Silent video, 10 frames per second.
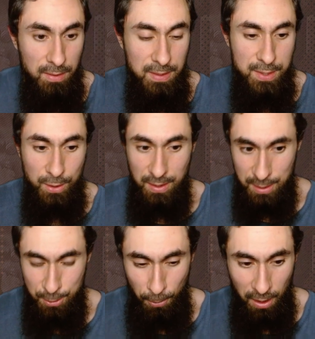these are going to
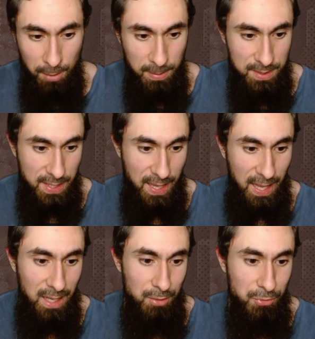expire because I
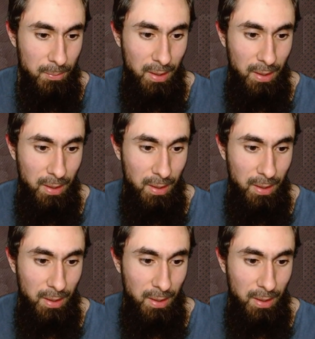have